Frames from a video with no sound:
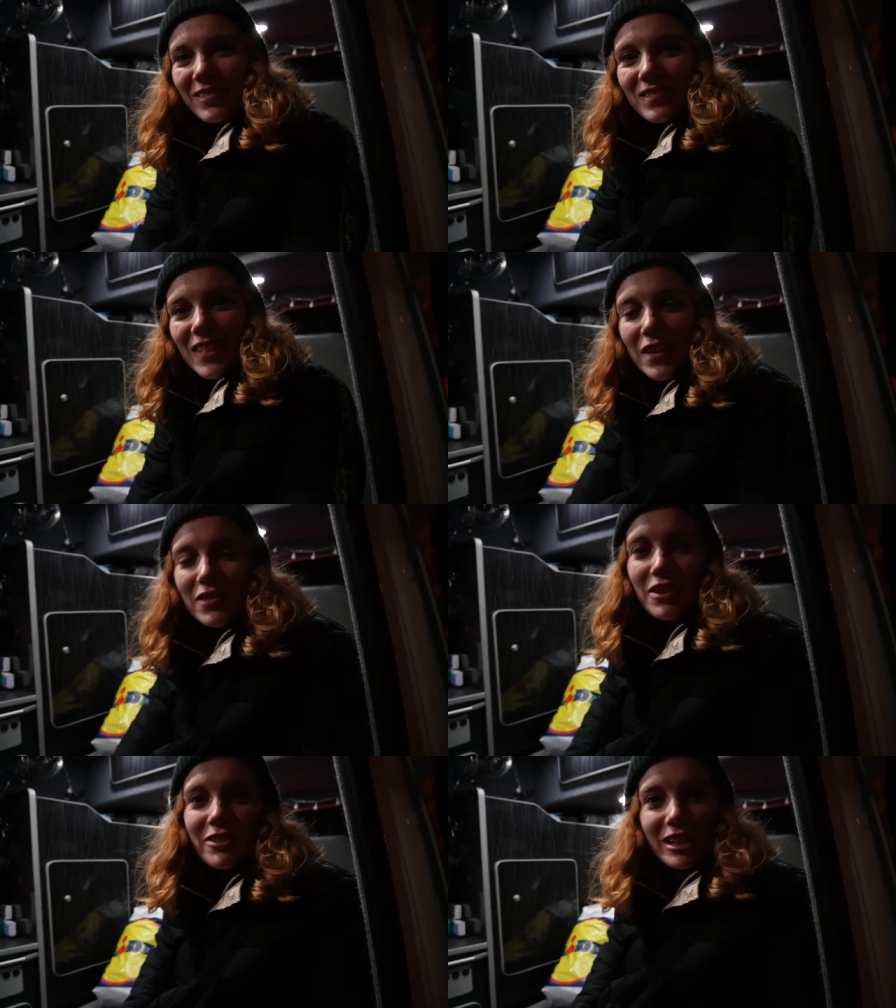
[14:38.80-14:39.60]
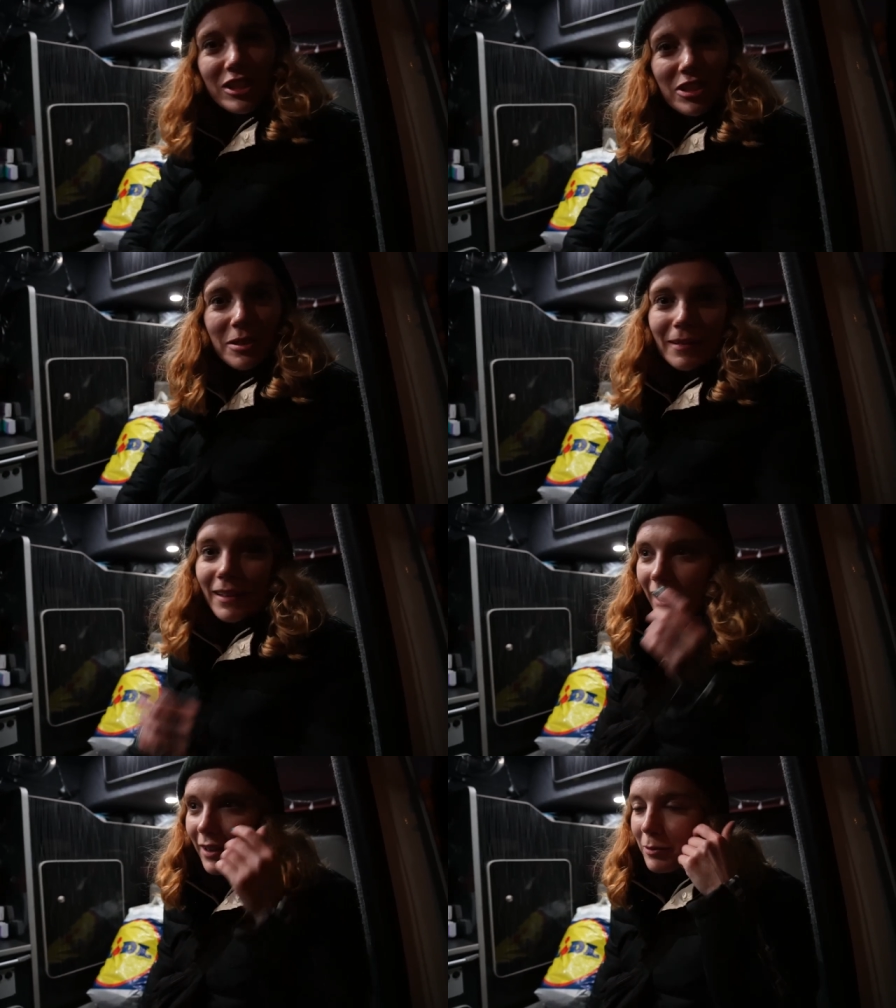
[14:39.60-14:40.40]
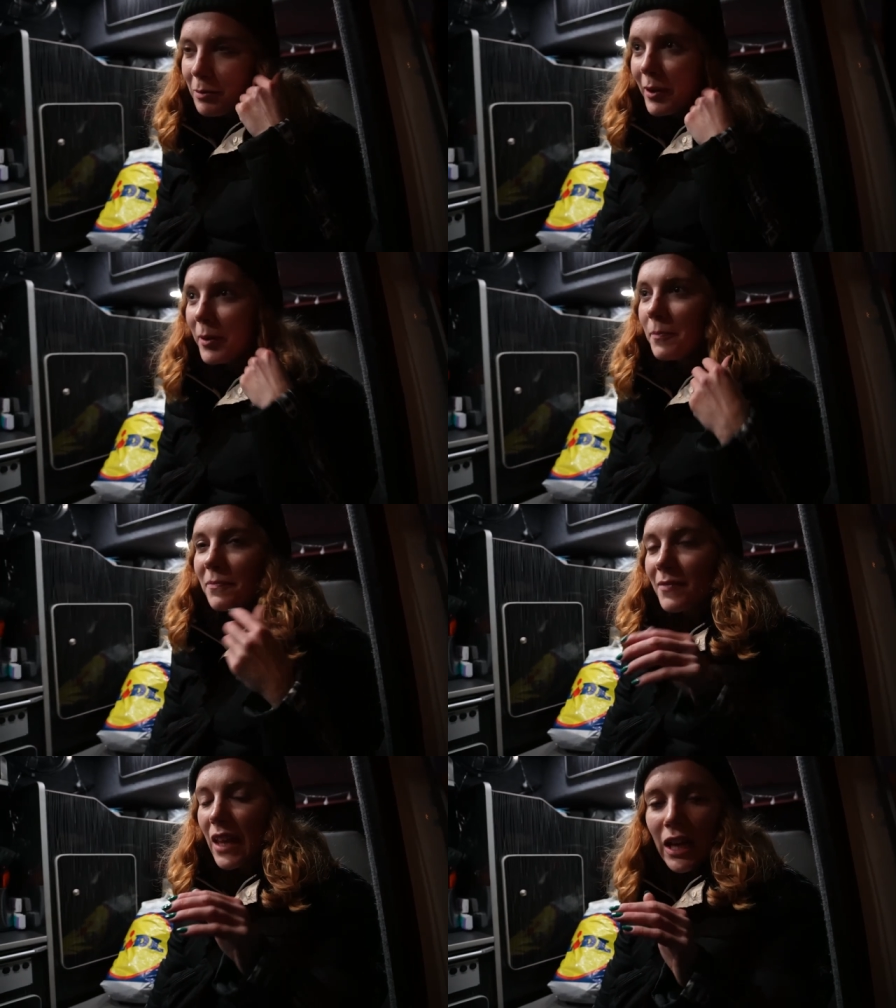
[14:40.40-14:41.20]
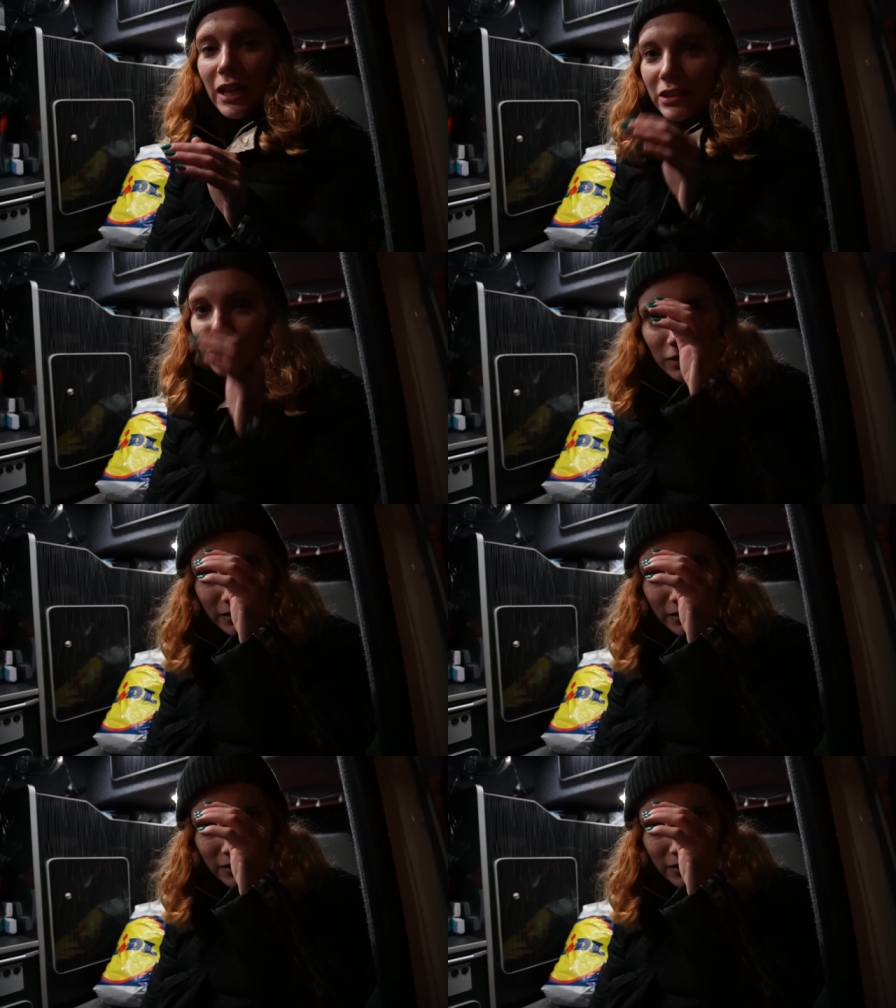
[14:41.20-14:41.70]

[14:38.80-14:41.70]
um, I feel really stupid now, but as soon